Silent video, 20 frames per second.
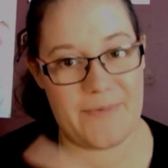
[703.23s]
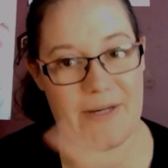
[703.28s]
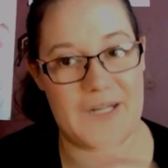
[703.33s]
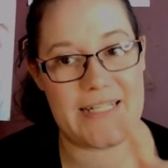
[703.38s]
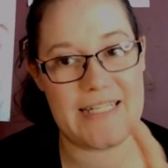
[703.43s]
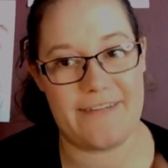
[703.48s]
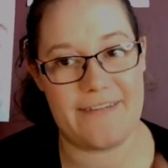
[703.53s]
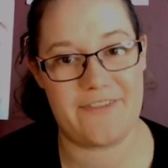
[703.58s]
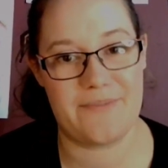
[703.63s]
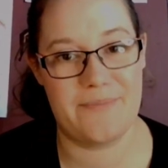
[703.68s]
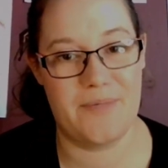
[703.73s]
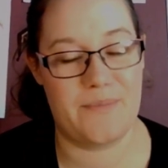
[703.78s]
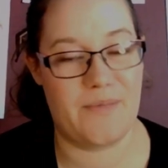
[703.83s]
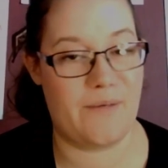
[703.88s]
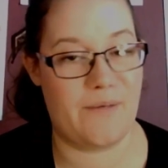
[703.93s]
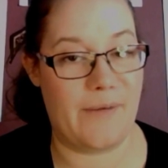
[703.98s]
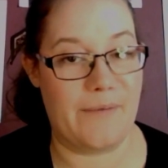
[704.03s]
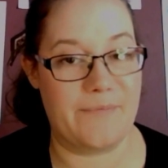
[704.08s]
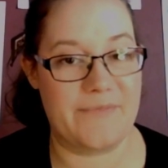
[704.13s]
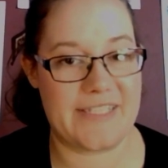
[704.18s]
but I'd left them at
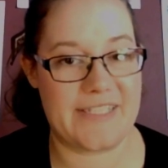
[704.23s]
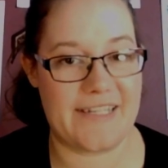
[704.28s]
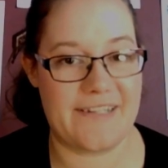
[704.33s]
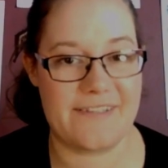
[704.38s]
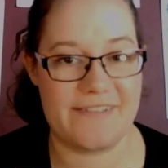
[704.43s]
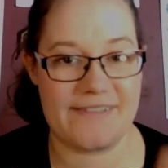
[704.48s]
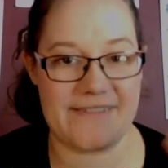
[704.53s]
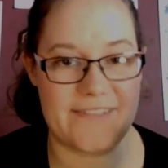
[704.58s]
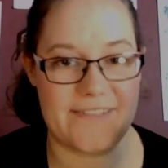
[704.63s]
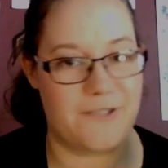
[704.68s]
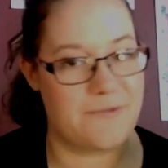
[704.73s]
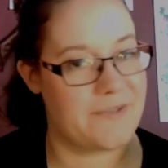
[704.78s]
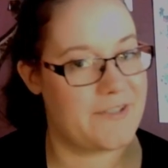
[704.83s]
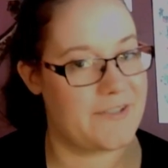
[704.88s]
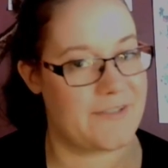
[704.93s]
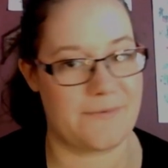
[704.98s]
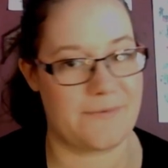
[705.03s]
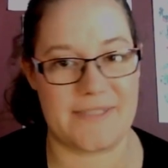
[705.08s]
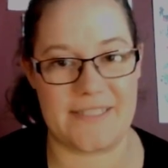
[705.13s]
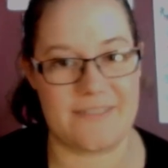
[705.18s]
my mum's house, and
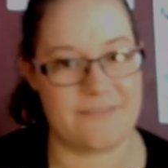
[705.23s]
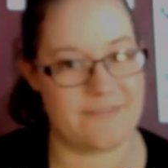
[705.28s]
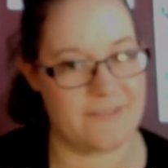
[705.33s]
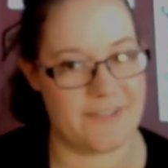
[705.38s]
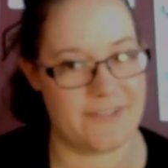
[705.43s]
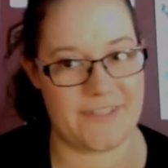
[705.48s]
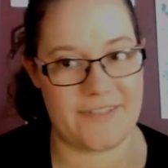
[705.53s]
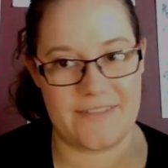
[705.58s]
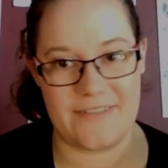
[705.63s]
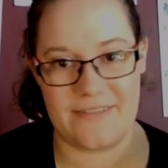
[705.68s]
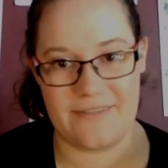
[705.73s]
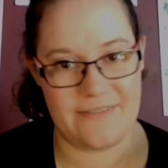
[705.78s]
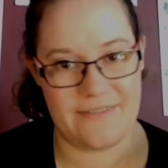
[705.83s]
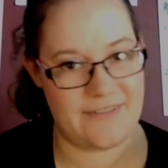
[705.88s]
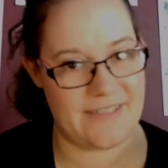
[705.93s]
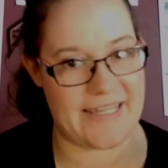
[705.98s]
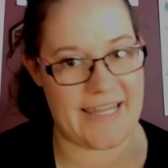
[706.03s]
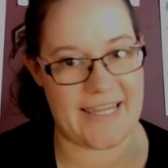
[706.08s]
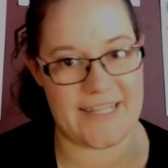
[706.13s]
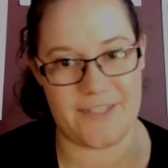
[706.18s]
because I was in a rush
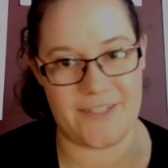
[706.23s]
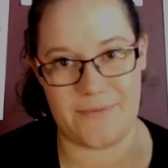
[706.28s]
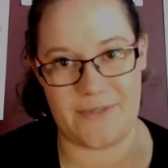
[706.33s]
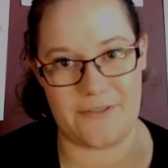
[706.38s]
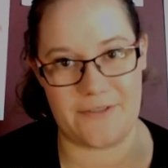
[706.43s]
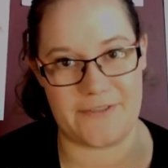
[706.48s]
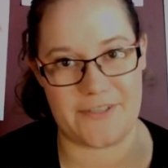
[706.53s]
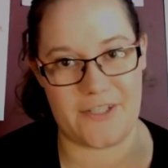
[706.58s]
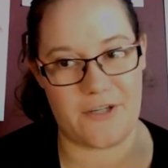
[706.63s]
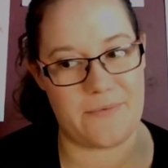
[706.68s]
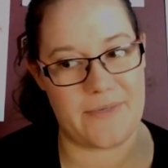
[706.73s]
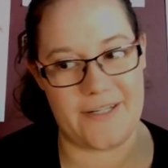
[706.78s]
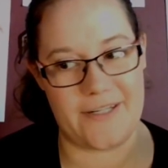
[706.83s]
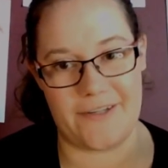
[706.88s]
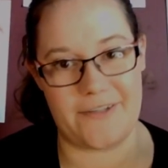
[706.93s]
to get to where I was going,